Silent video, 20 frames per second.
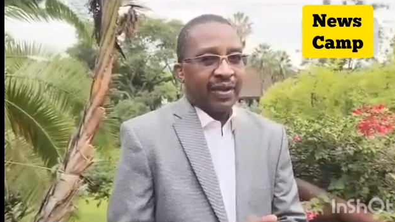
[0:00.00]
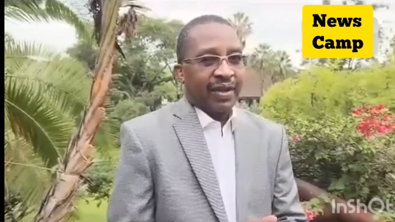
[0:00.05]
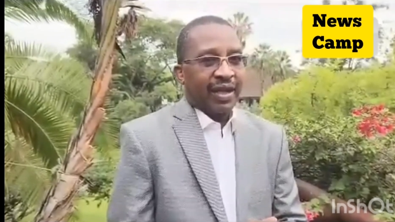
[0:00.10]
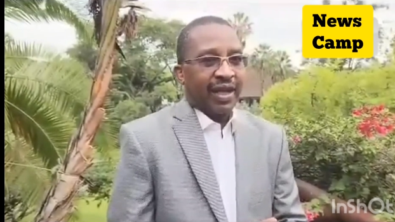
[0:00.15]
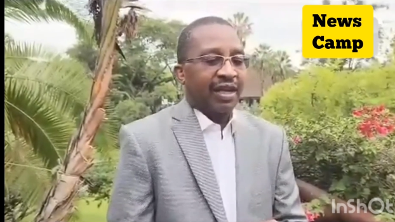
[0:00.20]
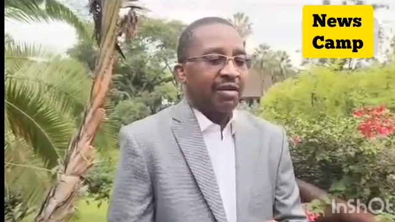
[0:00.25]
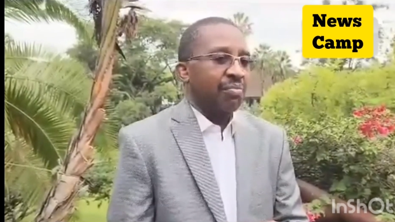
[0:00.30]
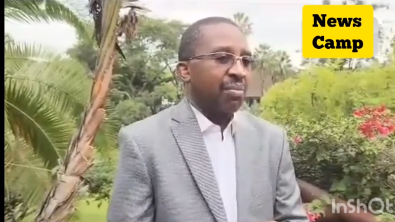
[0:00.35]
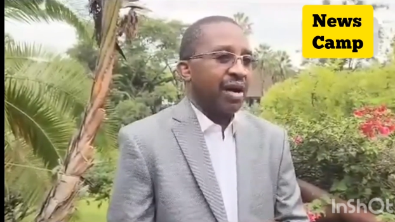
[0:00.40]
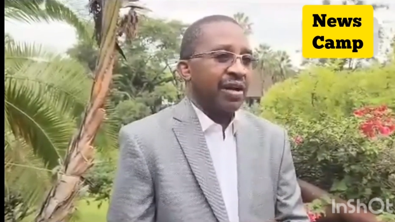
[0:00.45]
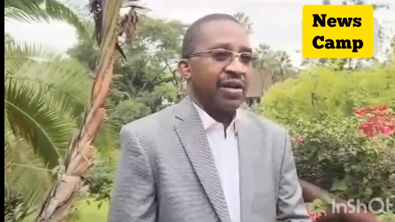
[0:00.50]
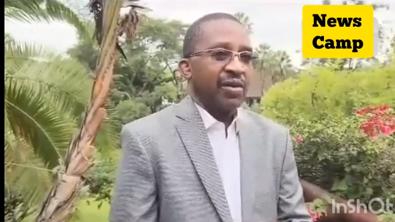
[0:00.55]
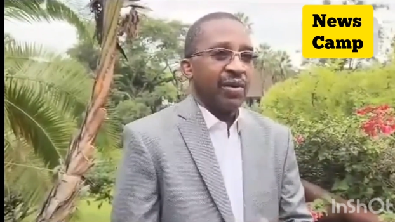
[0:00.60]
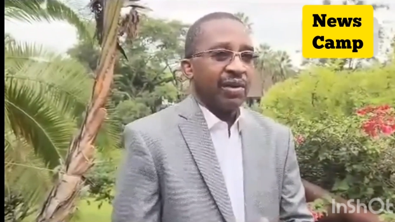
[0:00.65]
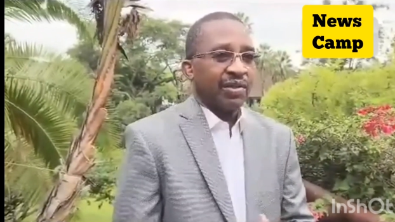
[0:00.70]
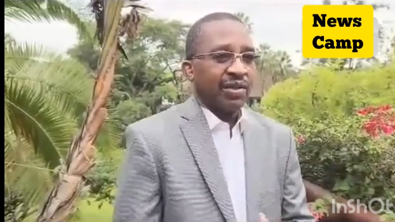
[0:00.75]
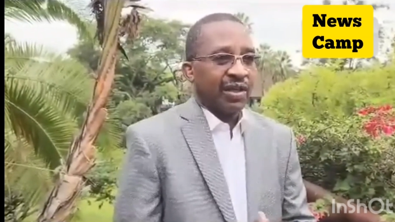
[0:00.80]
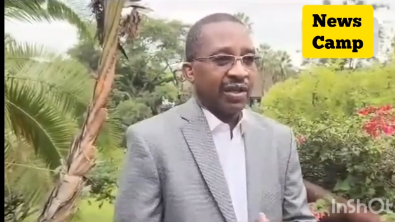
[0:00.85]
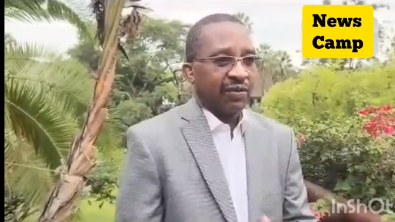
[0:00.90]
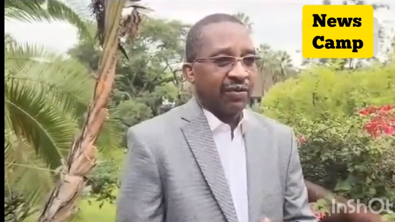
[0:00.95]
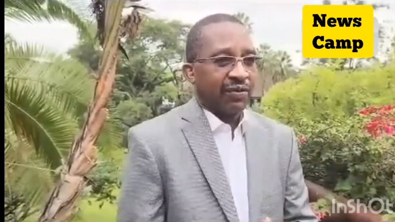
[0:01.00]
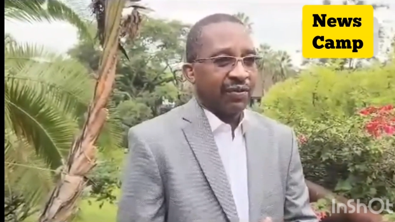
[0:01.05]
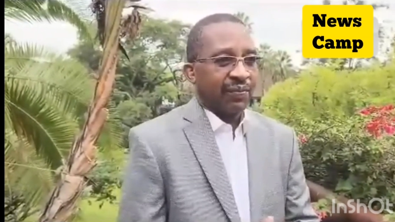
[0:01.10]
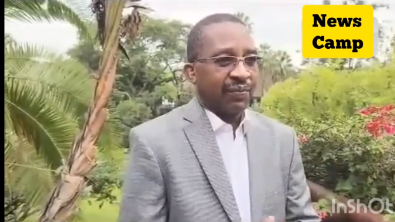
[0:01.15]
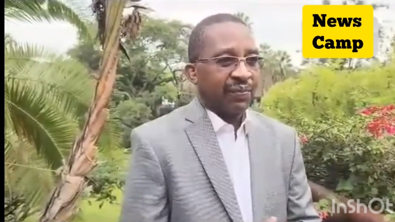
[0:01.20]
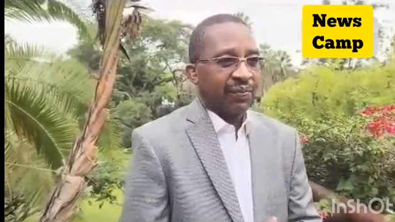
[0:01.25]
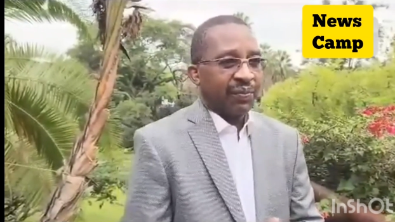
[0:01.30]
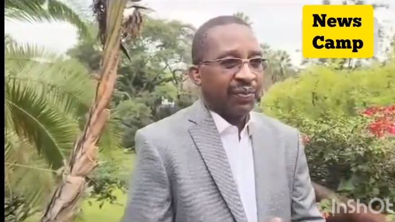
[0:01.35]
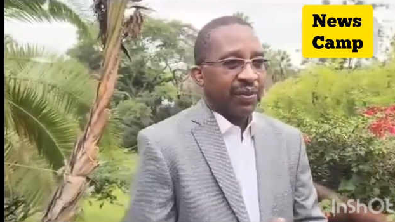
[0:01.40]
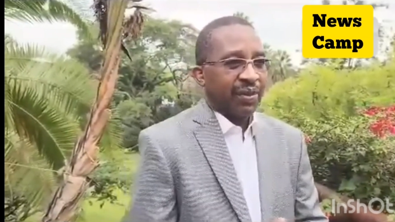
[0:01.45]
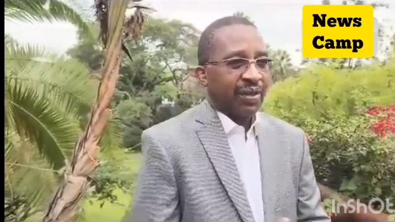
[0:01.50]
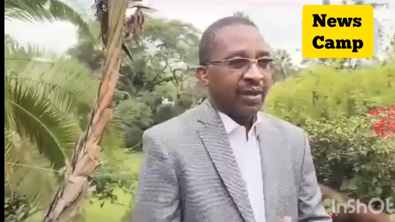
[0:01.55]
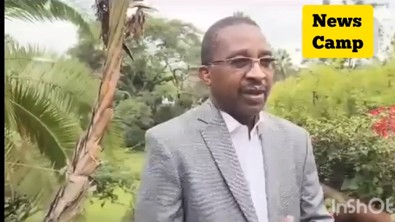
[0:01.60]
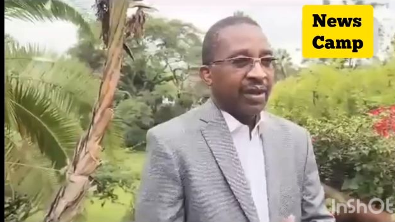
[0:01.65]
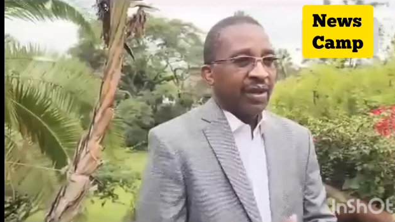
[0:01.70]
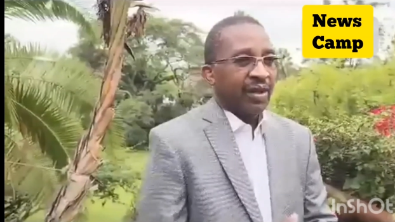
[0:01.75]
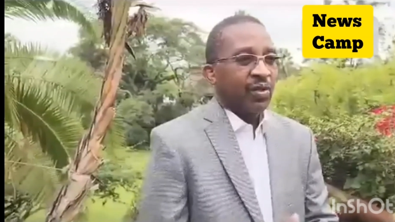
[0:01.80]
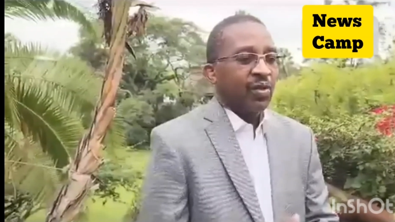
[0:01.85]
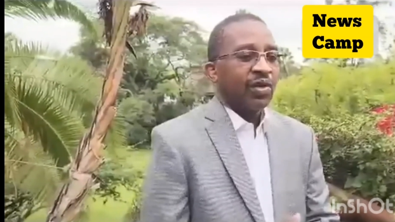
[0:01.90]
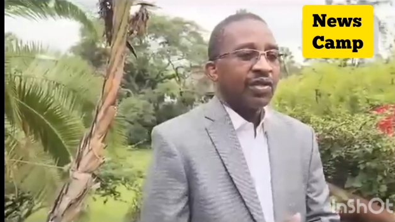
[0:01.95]
and bury yourself.
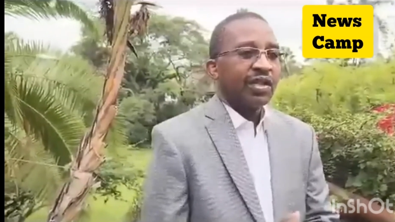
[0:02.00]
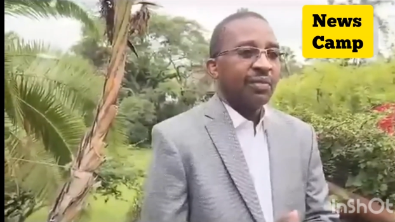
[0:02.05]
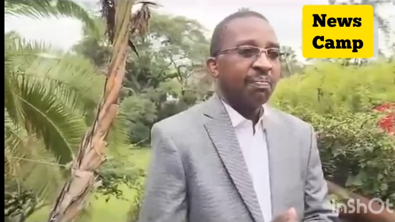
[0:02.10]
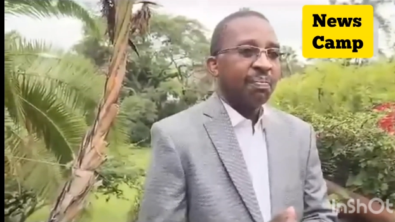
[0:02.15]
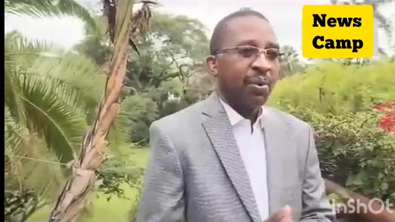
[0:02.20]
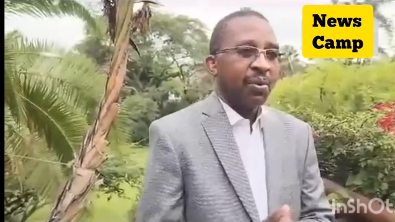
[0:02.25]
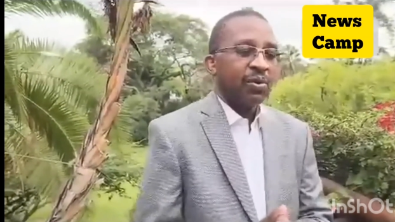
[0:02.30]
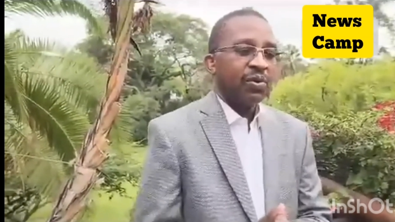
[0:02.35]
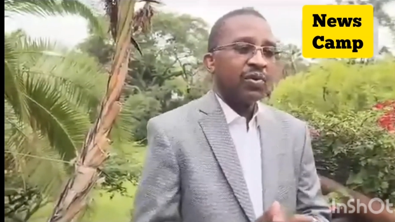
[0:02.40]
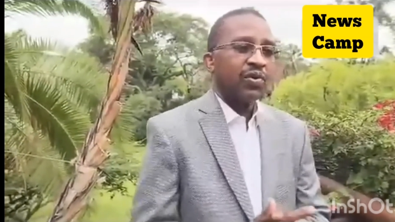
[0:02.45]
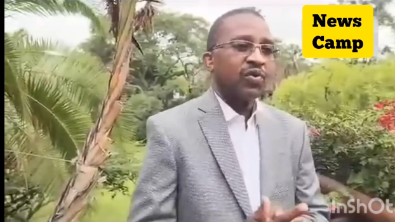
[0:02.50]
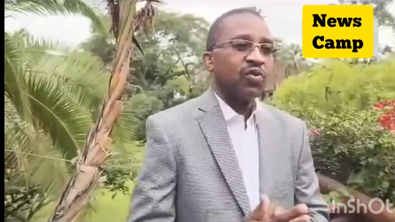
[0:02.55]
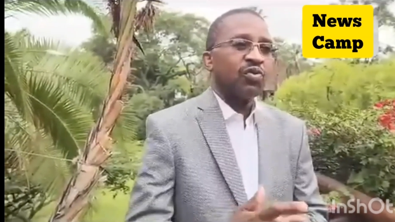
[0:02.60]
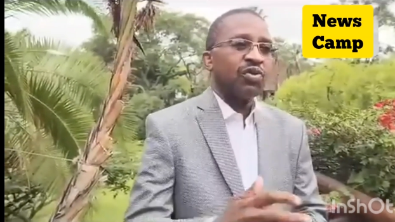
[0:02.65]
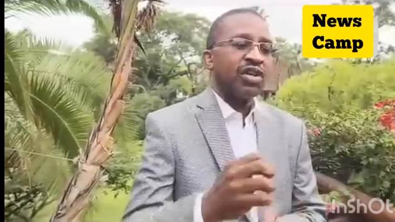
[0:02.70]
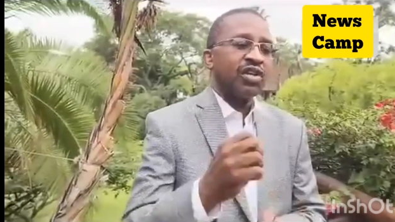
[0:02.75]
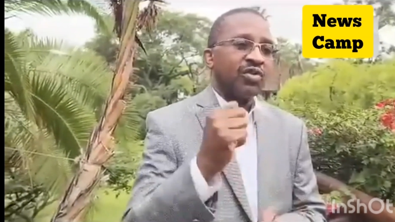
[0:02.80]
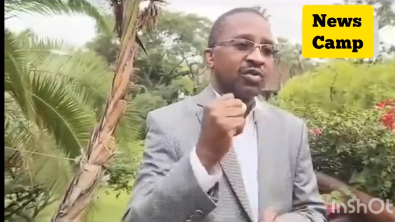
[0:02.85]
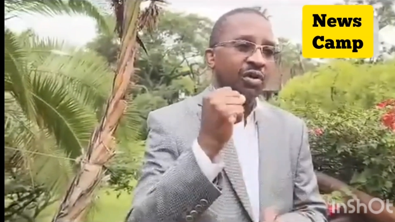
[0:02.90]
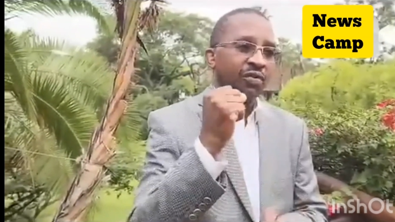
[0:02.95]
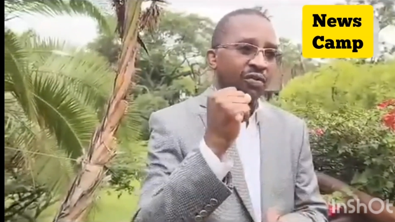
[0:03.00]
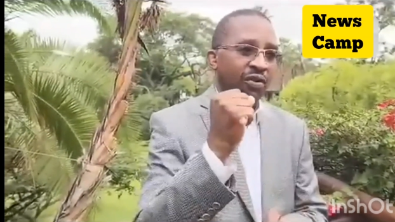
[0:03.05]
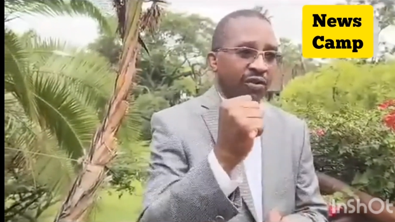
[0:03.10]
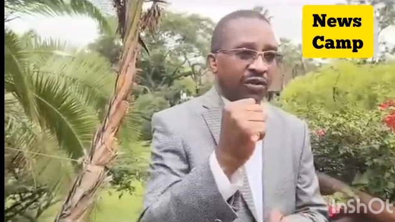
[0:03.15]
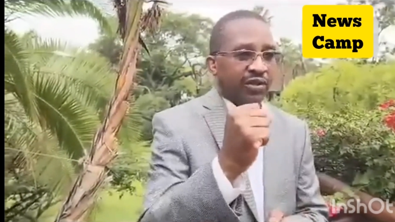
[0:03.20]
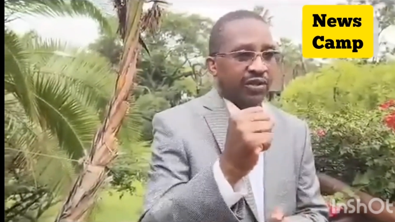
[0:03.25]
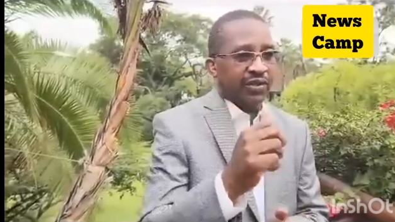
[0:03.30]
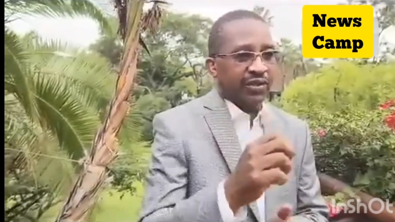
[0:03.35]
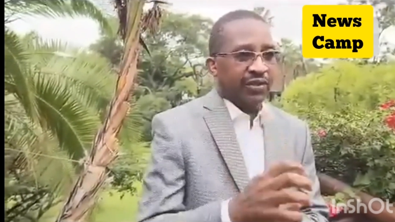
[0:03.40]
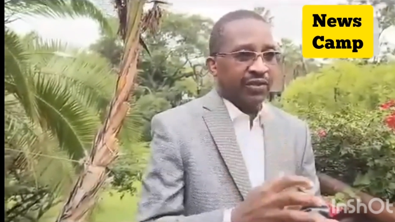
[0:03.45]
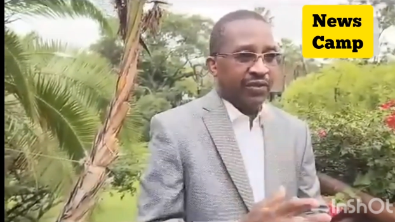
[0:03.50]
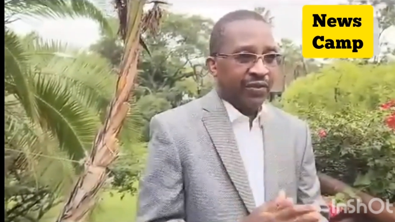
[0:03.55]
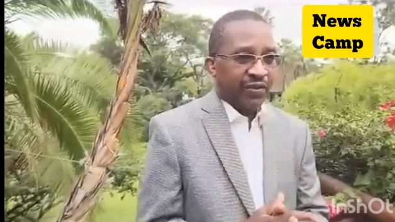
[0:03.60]
You are supposed to raise your voice.